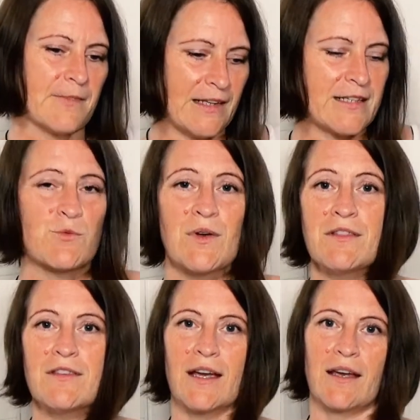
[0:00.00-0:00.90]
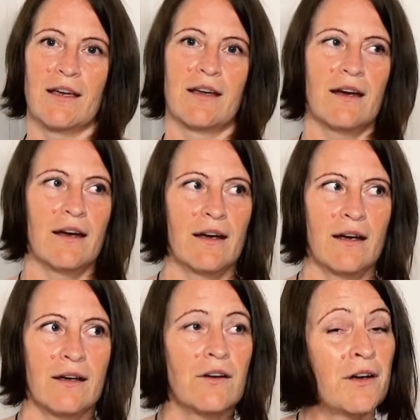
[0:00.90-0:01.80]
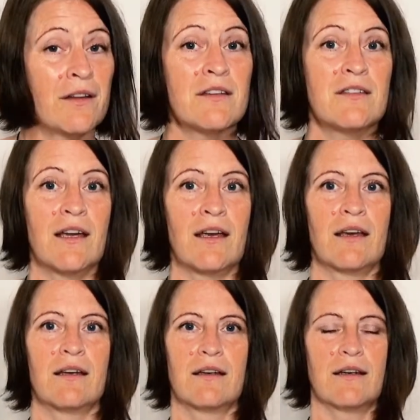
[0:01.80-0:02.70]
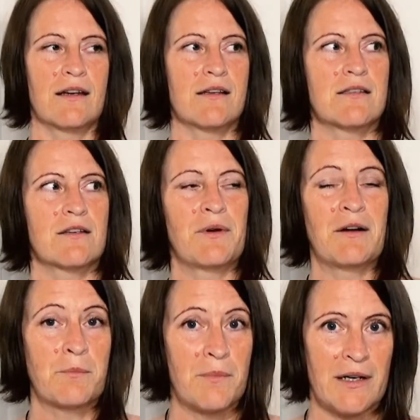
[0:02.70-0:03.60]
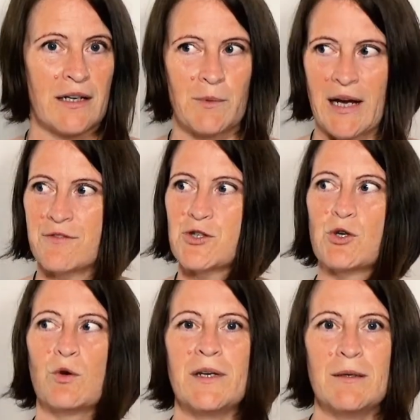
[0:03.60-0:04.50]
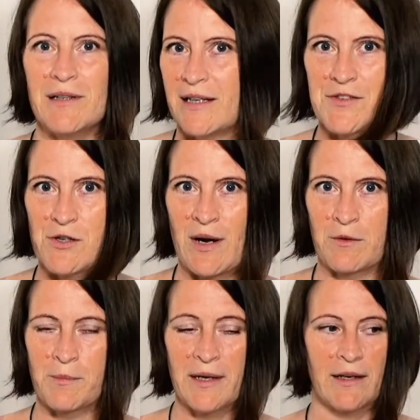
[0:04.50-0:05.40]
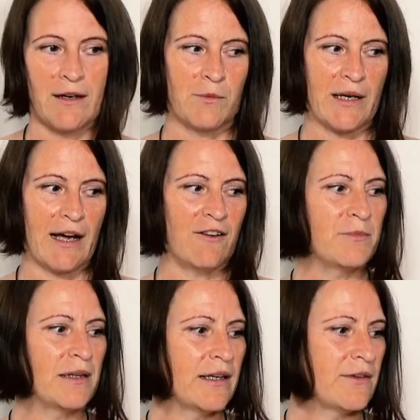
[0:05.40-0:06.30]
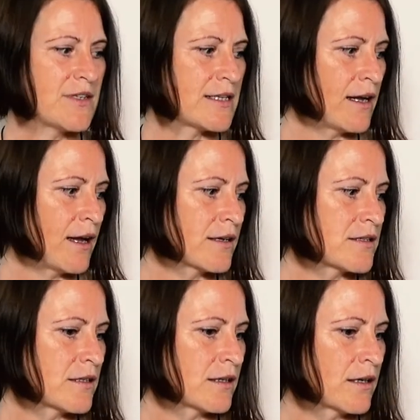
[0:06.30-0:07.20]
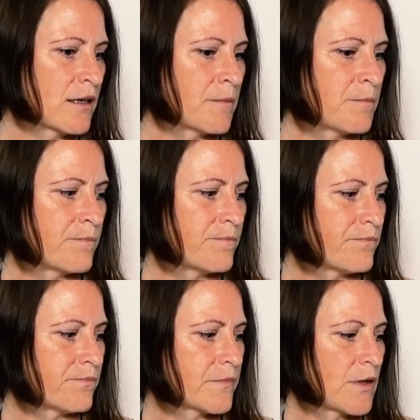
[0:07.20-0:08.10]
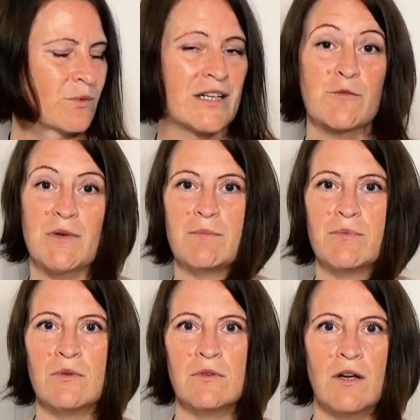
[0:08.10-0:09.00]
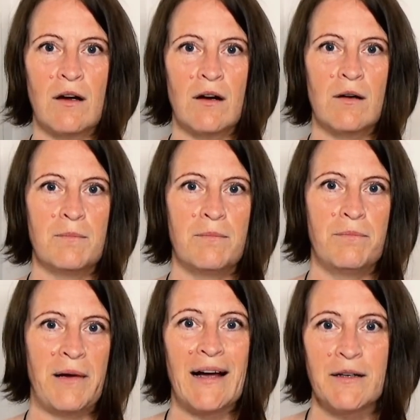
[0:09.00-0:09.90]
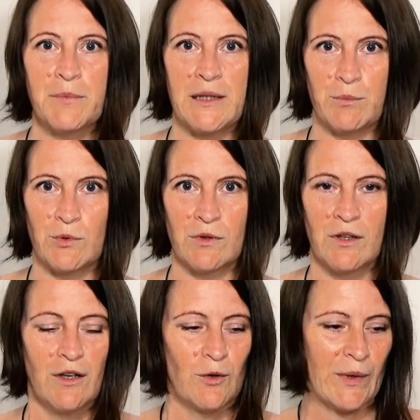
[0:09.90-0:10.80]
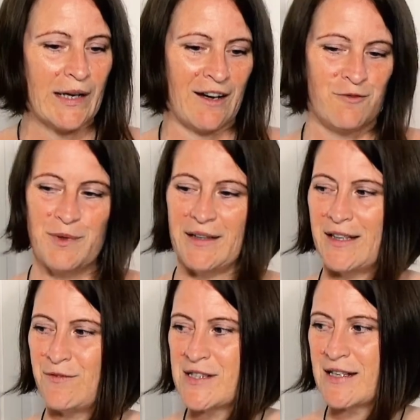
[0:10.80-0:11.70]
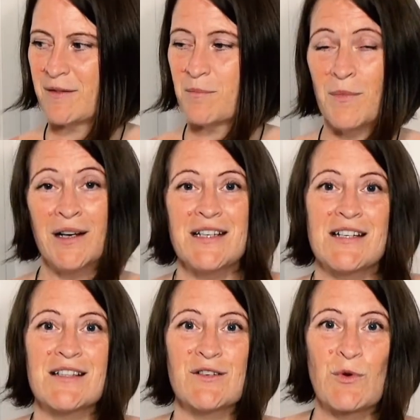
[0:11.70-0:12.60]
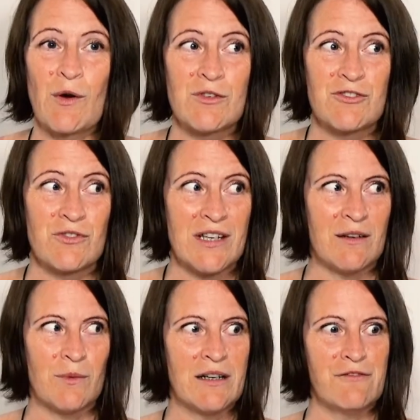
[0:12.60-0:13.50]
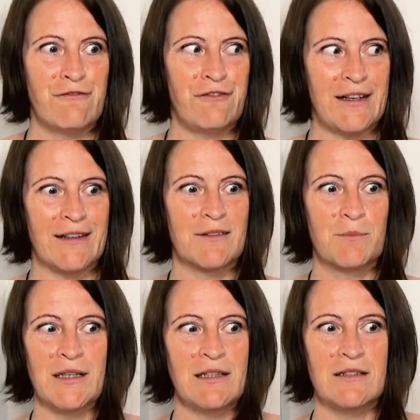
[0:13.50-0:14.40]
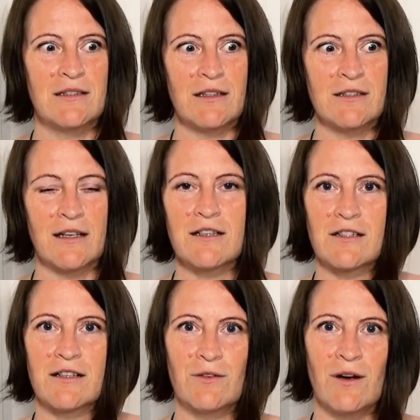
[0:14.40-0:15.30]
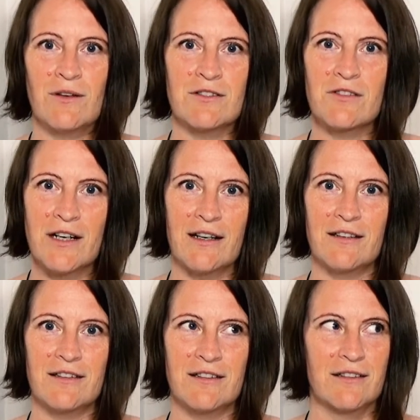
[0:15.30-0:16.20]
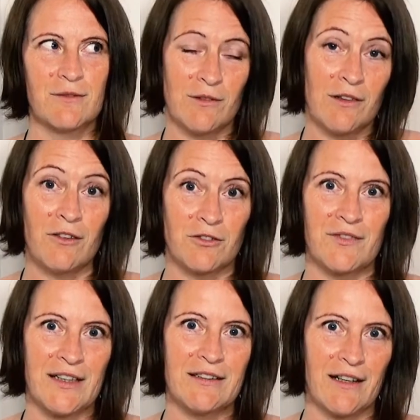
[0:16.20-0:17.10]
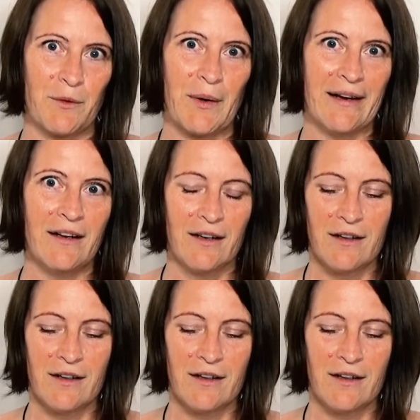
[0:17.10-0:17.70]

that's one thing. Another thing is around money. We have so many beliefs around money. We have beliefs that rich people are bad people. We have beliefs that money doesn't grow on trees, when in fact money does actually grow on trees, a lot of it anyway,